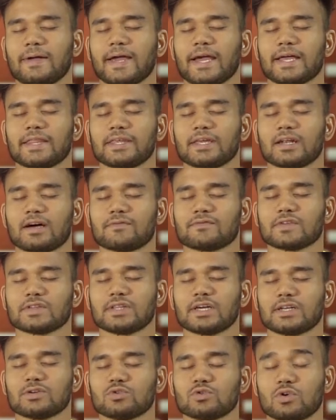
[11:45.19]
And then after
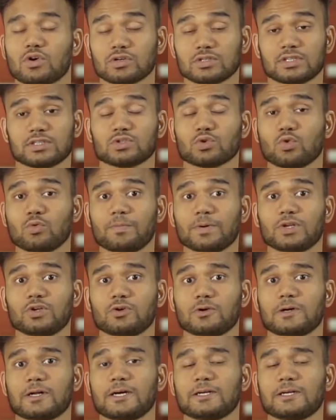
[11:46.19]
that, do not just open your